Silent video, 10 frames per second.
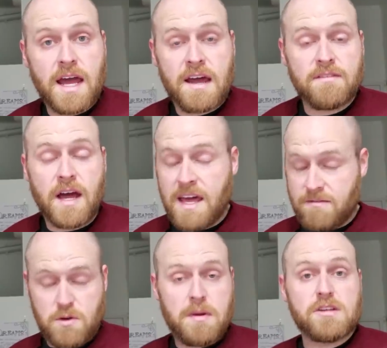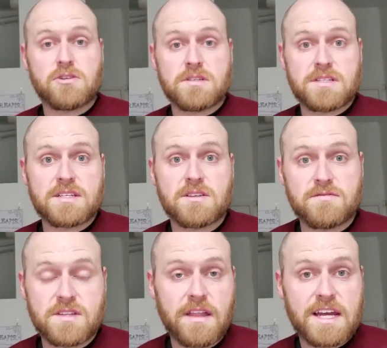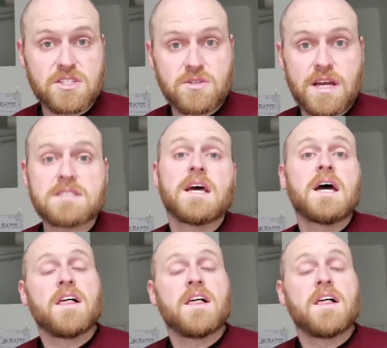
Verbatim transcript: I have I have new patrons as of the last two days.